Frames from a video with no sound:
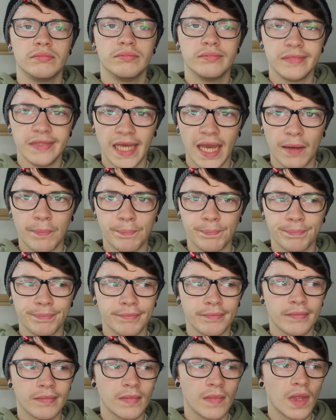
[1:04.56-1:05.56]
yeah,
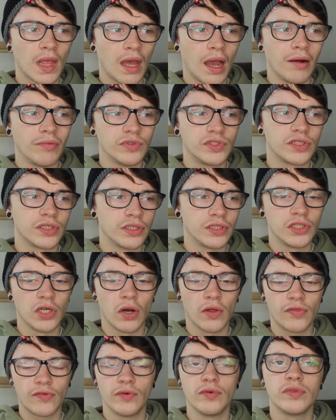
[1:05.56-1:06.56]
I'm just going to
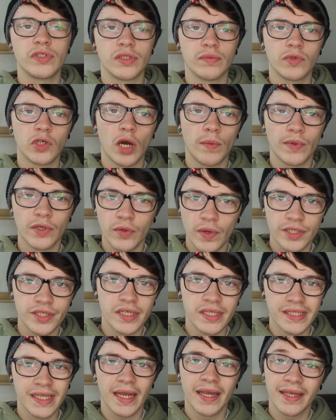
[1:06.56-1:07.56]
talk through some common
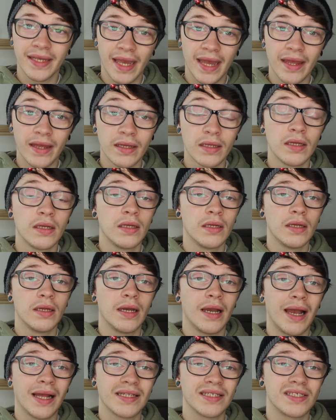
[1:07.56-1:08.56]
questions I get,
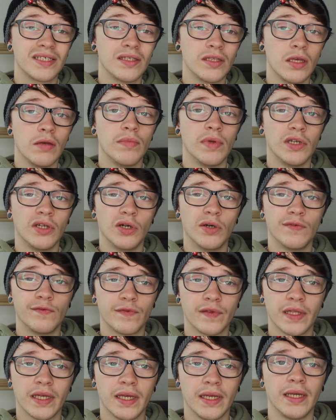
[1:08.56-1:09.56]
answer them, and
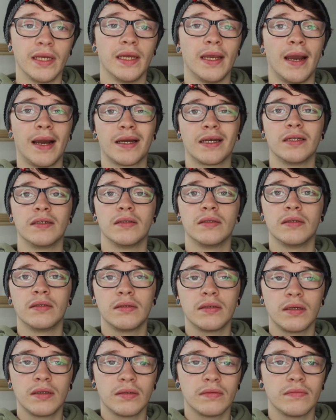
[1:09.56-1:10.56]
hopefully I can
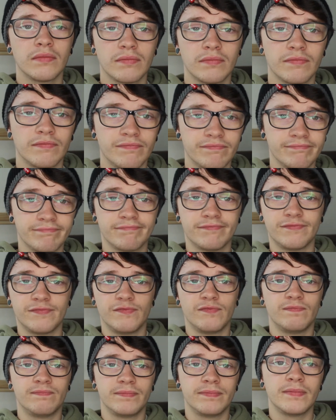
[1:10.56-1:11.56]

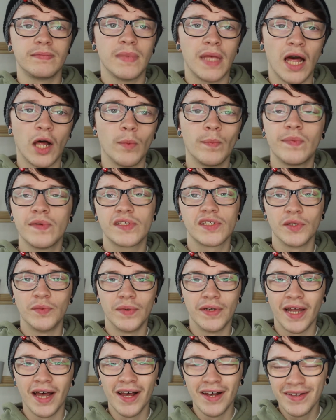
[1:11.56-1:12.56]
help
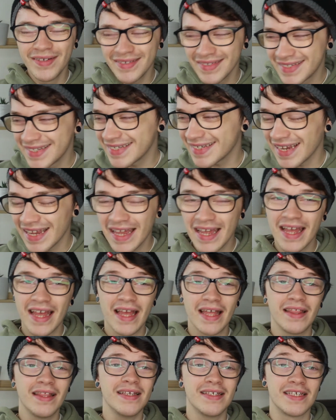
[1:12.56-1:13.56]
someone else.
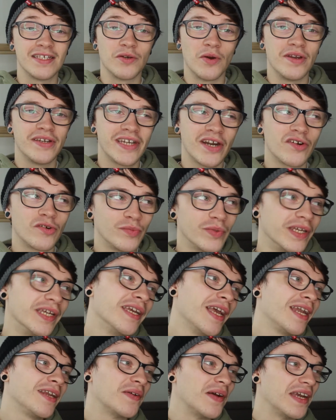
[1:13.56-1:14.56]
This is going terribly.
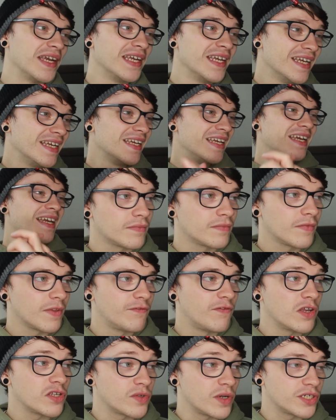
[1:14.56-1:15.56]
Anyway,
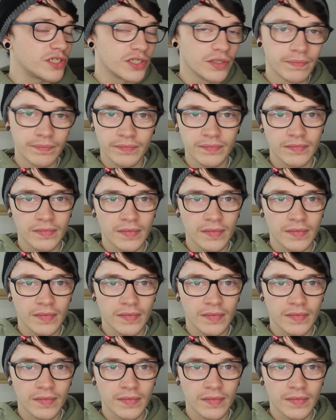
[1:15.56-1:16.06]
first question: